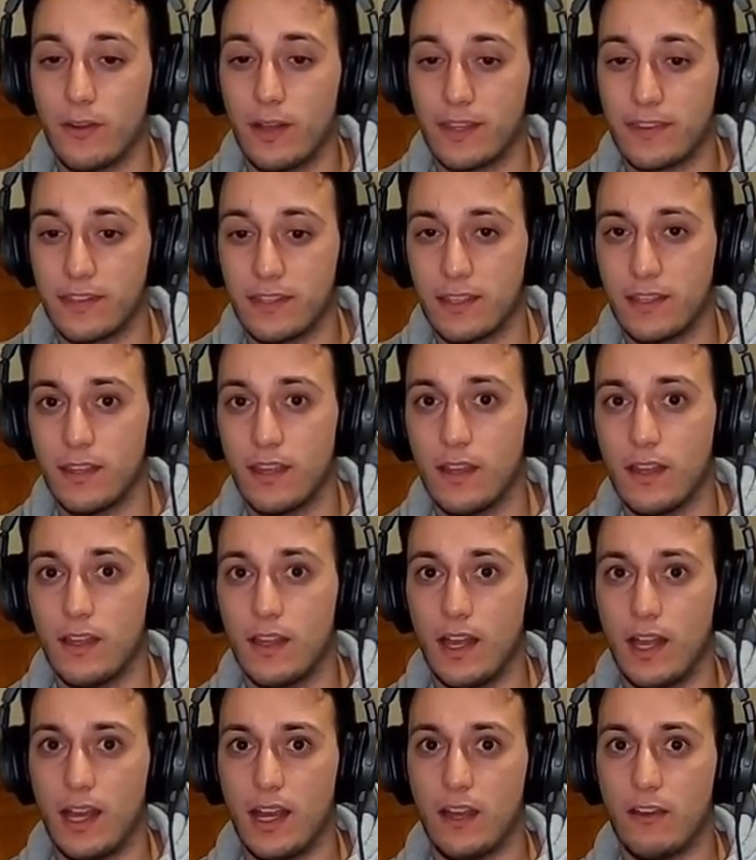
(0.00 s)
I think
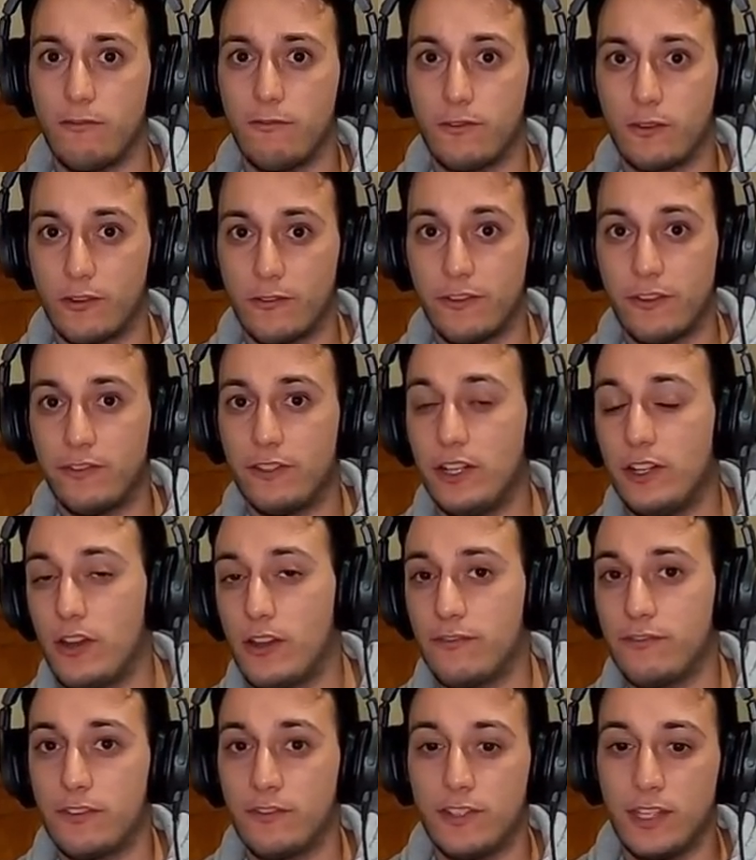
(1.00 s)
uh, for a fifty-nine
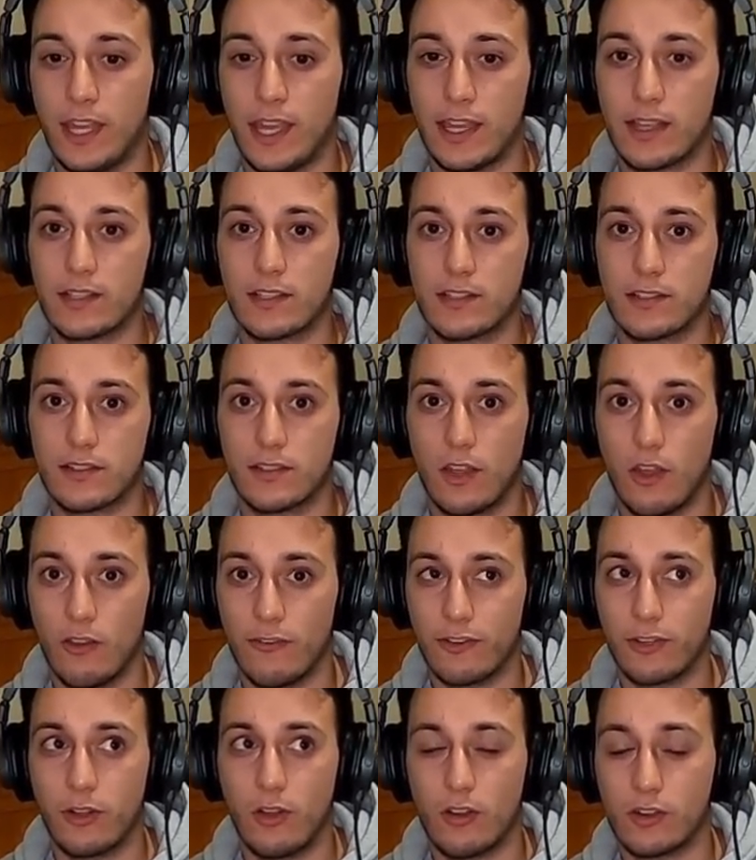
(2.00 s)
fifty X
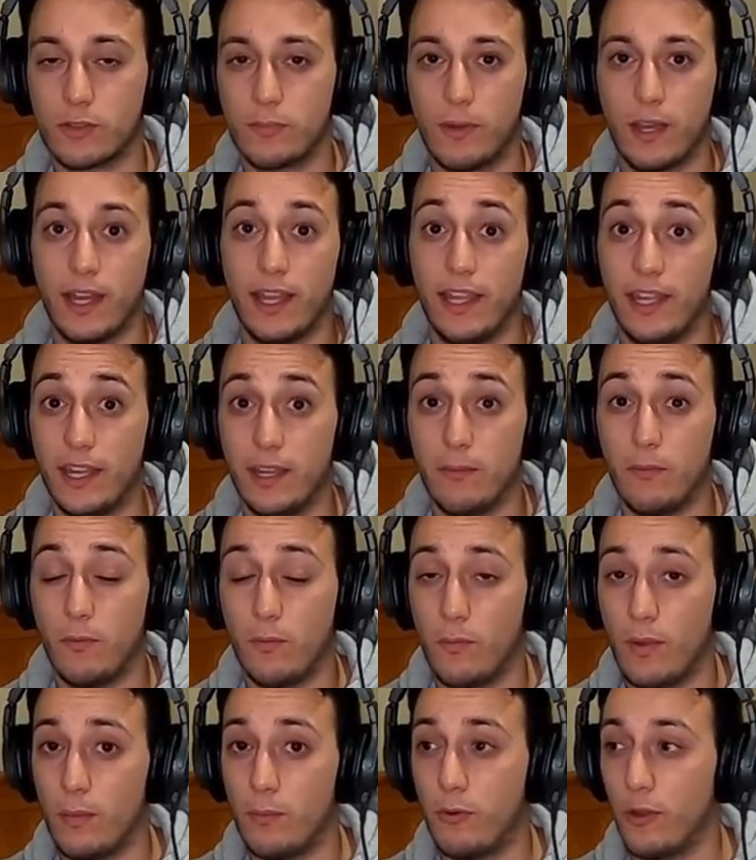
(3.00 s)
overclocked by
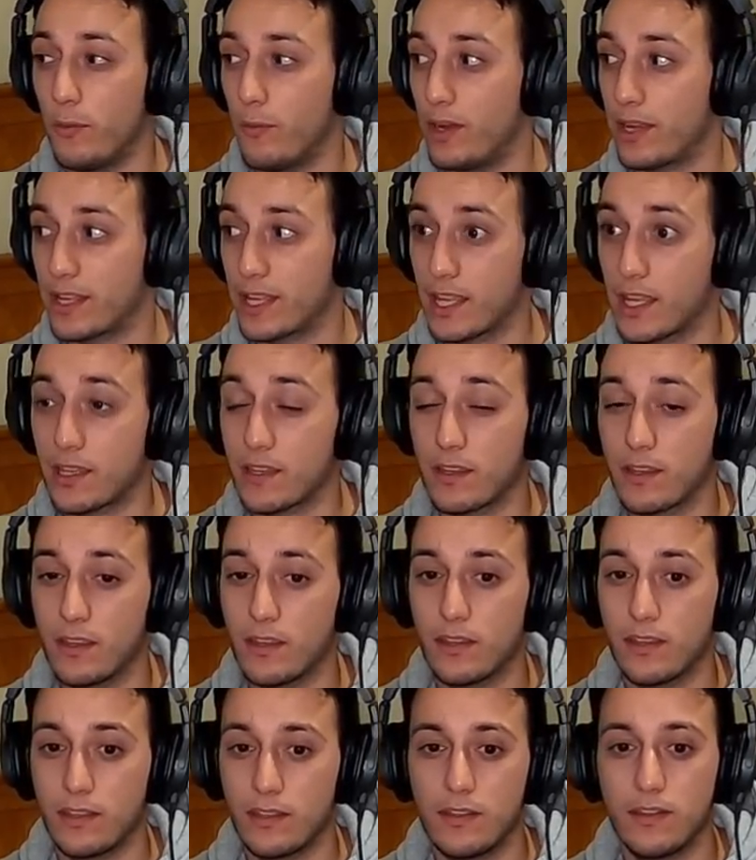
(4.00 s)
one point one gig,
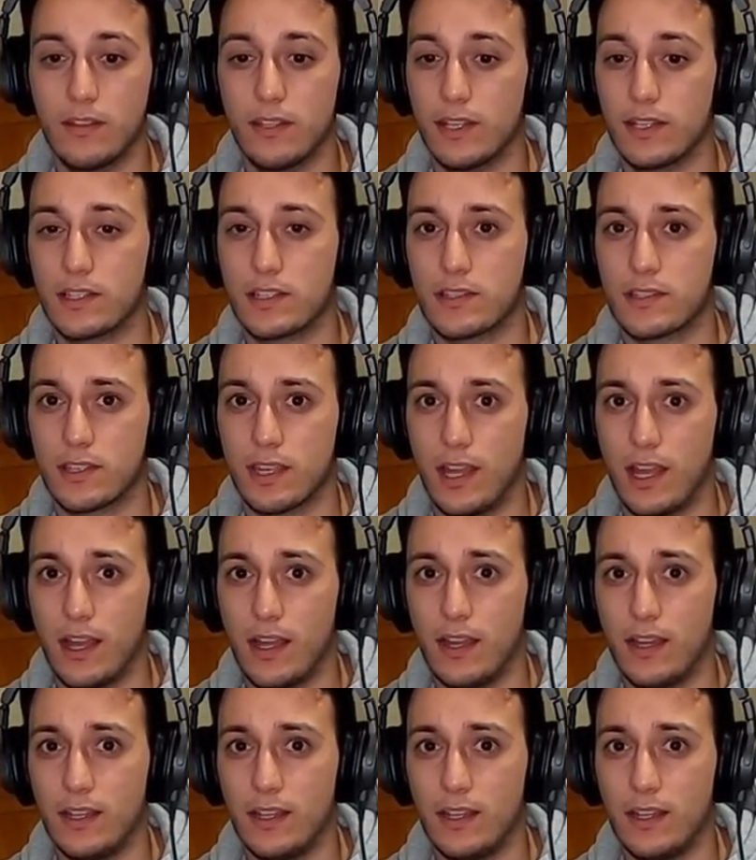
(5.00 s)
it's uh,